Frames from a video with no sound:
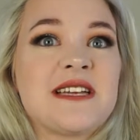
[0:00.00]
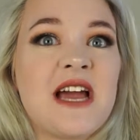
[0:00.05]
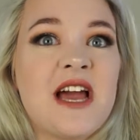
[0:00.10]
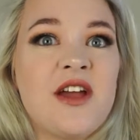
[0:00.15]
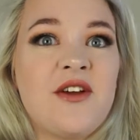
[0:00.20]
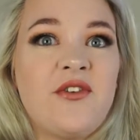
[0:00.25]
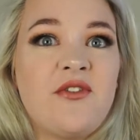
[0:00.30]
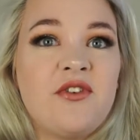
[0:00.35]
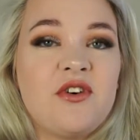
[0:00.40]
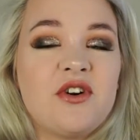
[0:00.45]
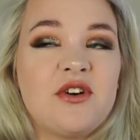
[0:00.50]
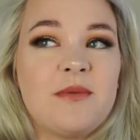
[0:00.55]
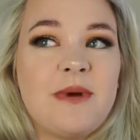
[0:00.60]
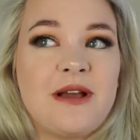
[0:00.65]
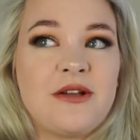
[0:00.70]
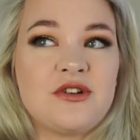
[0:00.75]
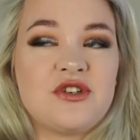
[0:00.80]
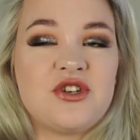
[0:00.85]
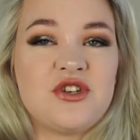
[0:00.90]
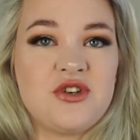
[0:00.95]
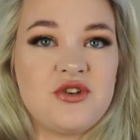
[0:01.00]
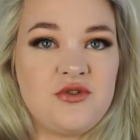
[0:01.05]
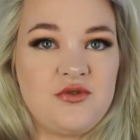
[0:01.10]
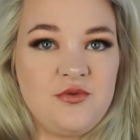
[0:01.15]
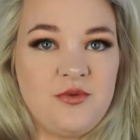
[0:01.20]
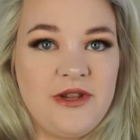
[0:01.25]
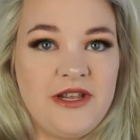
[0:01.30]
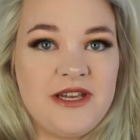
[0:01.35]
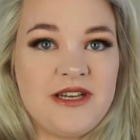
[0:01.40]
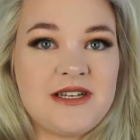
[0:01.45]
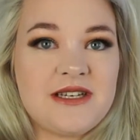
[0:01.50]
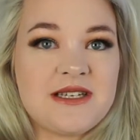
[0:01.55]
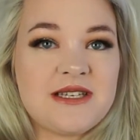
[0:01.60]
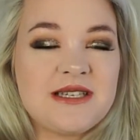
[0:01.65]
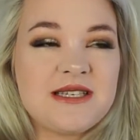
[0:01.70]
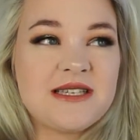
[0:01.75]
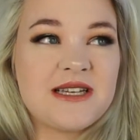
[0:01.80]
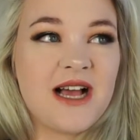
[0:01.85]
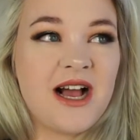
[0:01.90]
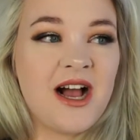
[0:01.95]
guy for about 2
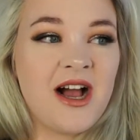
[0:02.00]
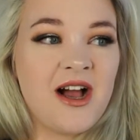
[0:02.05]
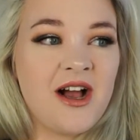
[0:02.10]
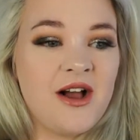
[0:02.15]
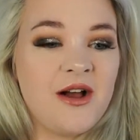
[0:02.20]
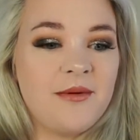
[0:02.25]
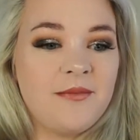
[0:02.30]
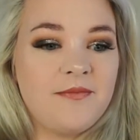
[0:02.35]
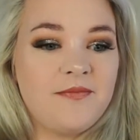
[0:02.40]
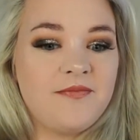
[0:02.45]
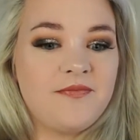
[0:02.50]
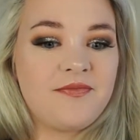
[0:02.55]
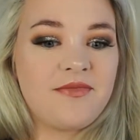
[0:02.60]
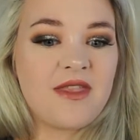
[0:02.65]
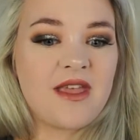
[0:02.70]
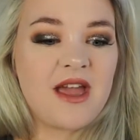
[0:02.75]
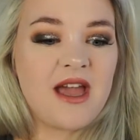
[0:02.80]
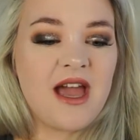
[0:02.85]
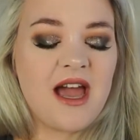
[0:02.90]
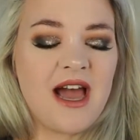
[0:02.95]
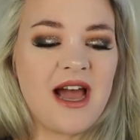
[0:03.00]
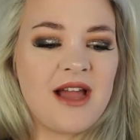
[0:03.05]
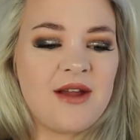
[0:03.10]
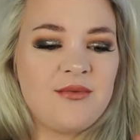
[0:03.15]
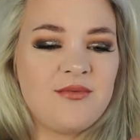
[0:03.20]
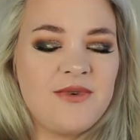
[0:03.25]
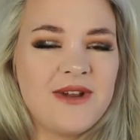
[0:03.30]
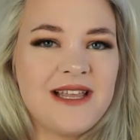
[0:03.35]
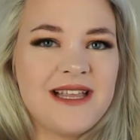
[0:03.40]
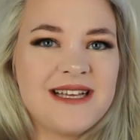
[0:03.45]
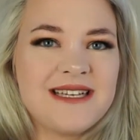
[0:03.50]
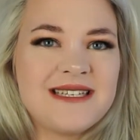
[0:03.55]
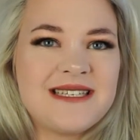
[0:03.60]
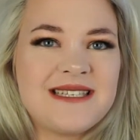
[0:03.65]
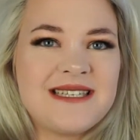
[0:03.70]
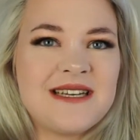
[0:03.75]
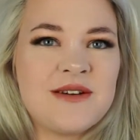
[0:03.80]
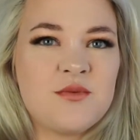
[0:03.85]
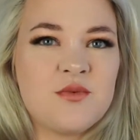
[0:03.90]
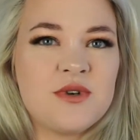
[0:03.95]
weeks, I
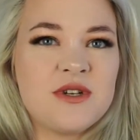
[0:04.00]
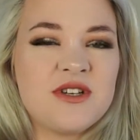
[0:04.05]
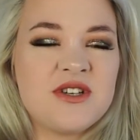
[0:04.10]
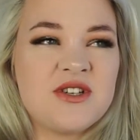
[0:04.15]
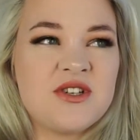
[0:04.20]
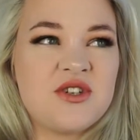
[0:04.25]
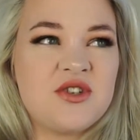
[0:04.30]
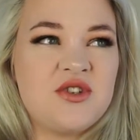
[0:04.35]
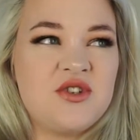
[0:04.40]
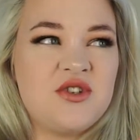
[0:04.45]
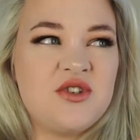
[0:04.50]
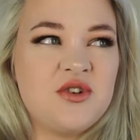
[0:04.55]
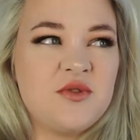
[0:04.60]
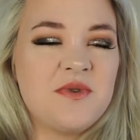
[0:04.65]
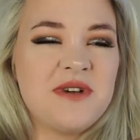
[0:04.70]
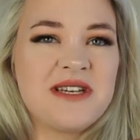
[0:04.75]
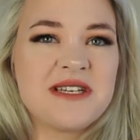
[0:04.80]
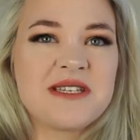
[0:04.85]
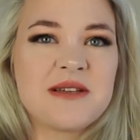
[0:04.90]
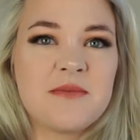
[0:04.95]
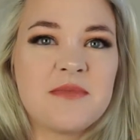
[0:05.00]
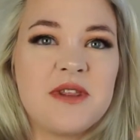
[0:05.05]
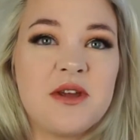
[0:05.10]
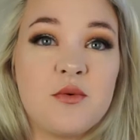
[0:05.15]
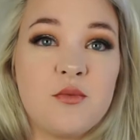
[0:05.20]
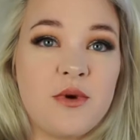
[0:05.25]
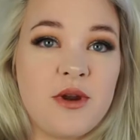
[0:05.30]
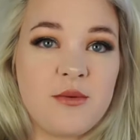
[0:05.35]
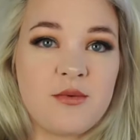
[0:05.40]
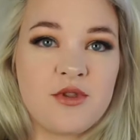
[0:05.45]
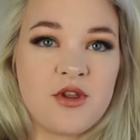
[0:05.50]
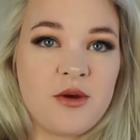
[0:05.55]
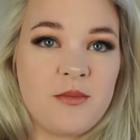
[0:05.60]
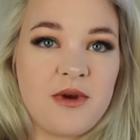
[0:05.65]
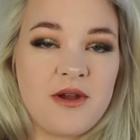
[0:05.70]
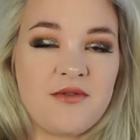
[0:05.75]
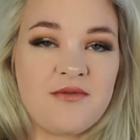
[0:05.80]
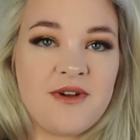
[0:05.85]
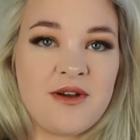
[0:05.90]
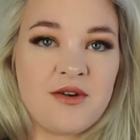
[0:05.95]
realized it was doing something weird with all
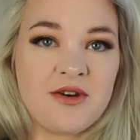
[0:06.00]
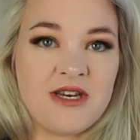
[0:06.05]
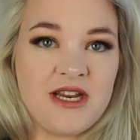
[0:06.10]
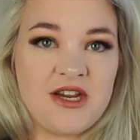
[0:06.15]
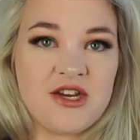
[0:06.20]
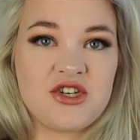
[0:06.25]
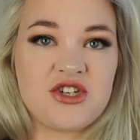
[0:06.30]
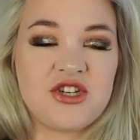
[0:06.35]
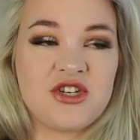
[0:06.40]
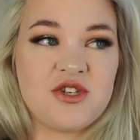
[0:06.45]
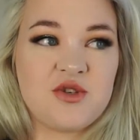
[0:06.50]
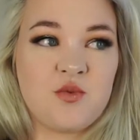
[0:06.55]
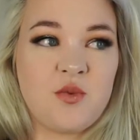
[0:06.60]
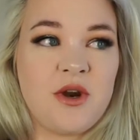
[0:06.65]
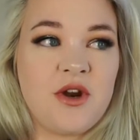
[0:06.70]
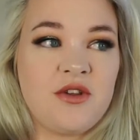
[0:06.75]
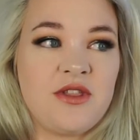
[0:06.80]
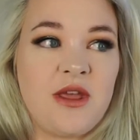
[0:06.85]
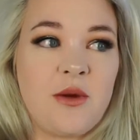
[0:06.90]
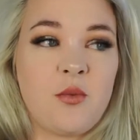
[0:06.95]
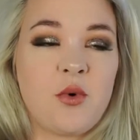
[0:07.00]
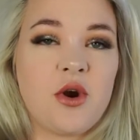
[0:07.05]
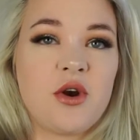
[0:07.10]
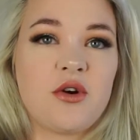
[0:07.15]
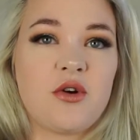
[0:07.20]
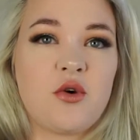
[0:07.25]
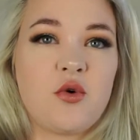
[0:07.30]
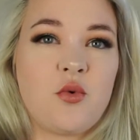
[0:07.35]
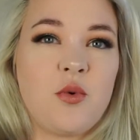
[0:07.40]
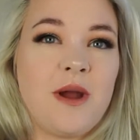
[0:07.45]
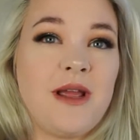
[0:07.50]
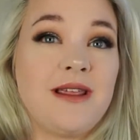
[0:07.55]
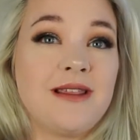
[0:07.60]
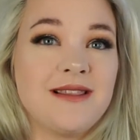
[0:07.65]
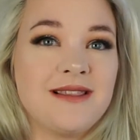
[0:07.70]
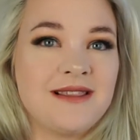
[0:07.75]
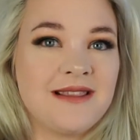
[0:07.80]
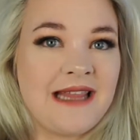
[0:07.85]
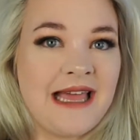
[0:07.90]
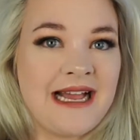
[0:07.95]
my foundations where they weren't
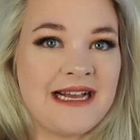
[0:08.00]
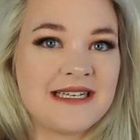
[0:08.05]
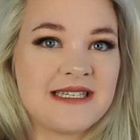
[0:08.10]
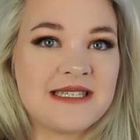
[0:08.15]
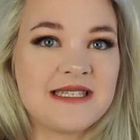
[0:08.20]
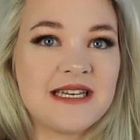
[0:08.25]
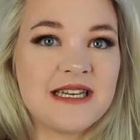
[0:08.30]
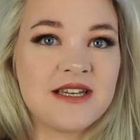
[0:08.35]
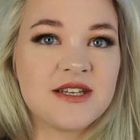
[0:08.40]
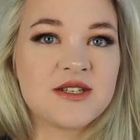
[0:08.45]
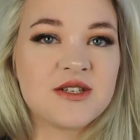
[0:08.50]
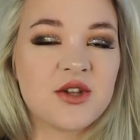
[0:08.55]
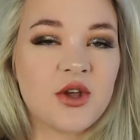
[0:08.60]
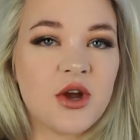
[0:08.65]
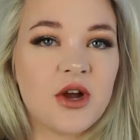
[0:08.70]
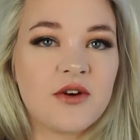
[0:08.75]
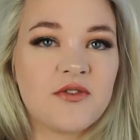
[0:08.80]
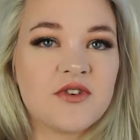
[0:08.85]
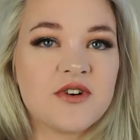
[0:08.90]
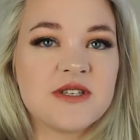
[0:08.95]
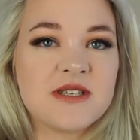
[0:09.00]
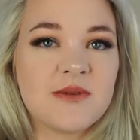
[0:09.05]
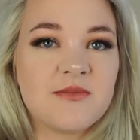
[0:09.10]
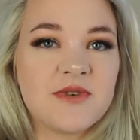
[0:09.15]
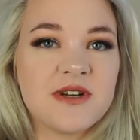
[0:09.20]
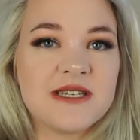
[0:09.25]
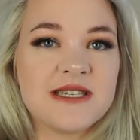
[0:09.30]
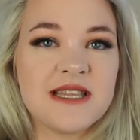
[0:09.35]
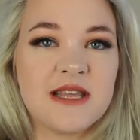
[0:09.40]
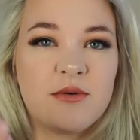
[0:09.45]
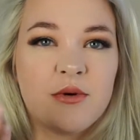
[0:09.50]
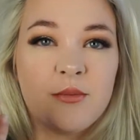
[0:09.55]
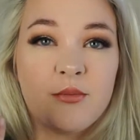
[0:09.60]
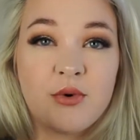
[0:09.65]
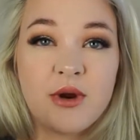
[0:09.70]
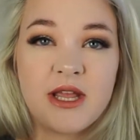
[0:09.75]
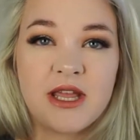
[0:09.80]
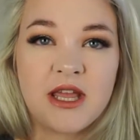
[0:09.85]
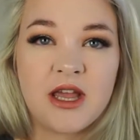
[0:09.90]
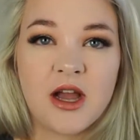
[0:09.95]
quite lasting as long for some reason. They were
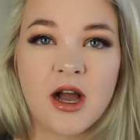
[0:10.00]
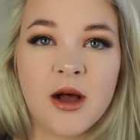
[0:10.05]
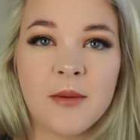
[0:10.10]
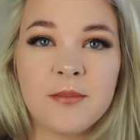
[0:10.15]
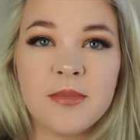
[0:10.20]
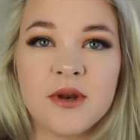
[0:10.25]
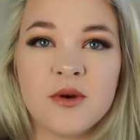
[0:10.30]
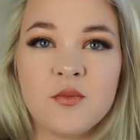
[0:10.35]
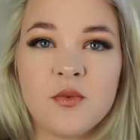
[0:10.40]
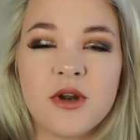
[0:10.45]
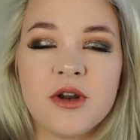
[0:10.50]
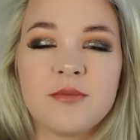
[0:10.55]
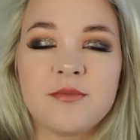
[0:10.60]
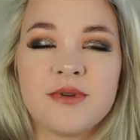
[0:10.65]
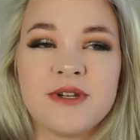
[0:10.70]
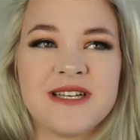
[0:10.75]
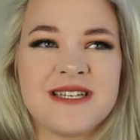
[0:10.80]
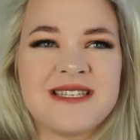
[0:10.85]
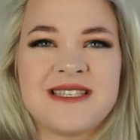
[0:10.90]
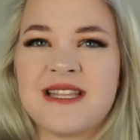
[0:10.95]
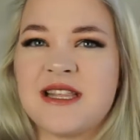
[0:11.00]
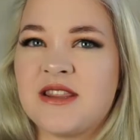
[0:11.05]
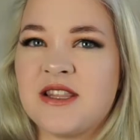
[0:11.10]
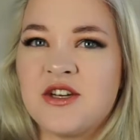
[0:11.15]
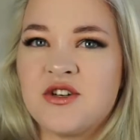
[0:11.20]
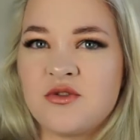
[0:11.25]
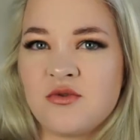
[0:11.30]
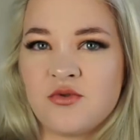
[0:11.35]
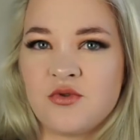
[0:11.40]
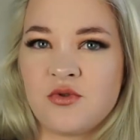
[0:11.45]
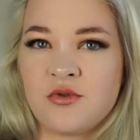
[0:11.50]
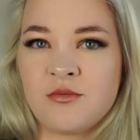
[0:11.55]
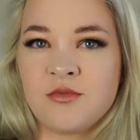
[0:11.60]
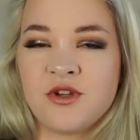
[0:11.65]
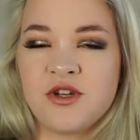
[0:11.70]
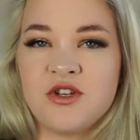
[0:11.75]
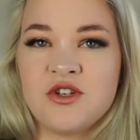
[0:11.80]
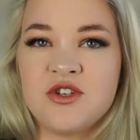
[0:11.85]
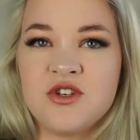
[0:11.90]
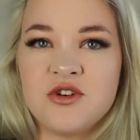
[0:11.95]
breaking up in weird places that they don't
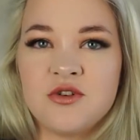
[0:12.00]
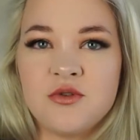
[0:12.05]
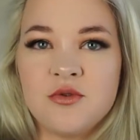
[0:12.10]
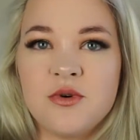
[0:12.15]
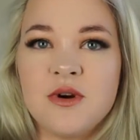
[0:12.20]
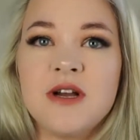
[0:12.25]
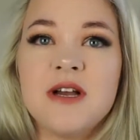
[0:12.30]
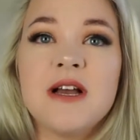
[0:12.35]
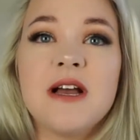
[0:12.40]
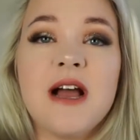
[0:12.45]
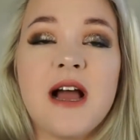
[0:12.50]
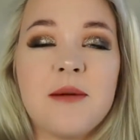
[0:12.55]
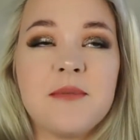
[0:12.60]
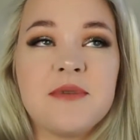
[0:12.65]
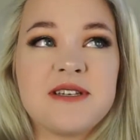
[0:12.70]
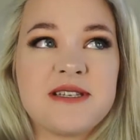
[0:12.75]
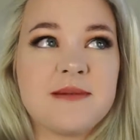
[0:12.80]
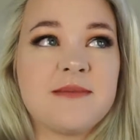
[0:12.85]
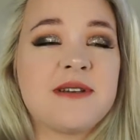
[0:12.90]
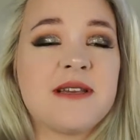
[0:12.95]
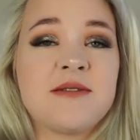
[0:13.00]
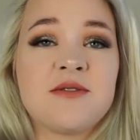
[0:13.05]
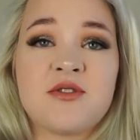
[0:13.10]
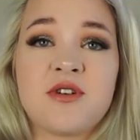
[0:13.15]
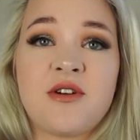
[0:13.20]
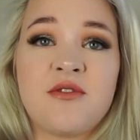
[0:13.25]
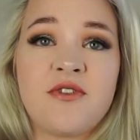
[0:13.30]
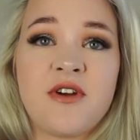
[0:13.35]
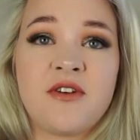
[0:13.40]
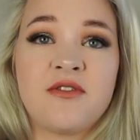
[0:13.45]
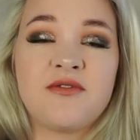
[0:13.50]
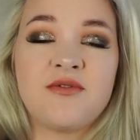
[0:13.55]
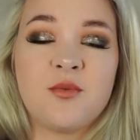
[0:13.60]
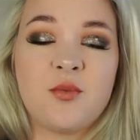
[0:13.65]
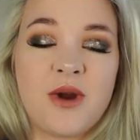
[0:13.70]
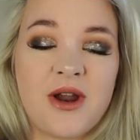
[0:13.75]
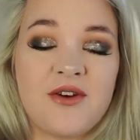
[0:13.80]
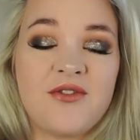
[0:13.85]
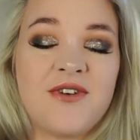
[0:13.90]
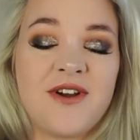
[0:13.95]
normally do. I mean, sometimes when I
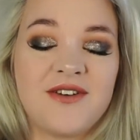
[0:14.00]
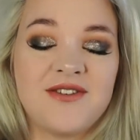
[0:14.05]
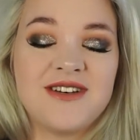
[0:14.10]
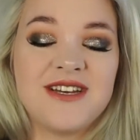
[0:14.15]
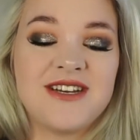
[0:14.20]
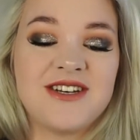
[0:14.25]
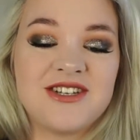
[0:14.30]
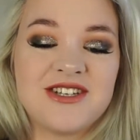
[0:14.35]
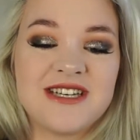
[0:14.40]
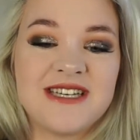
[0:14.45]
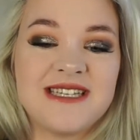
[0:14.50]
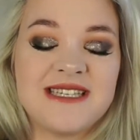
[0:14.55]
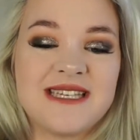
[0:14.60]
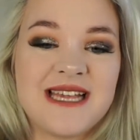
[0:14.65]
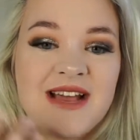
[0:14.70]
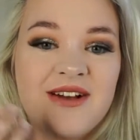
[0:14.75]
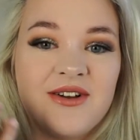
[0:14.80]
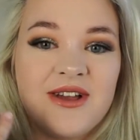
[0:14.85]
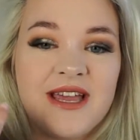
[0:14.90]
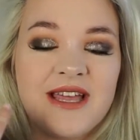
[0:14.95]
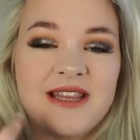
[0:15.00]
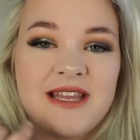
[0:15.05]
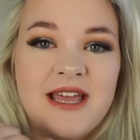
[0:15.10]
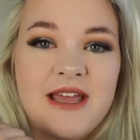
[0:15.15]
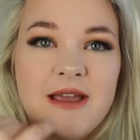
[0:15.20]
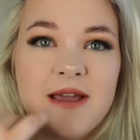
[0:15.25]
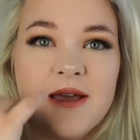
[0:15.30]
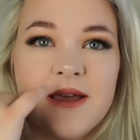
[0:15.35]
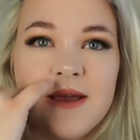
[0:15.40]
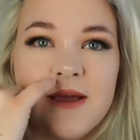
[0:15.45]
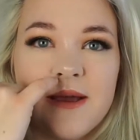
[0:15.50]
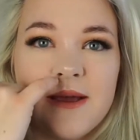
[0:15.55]
wear foundations, I'll get like,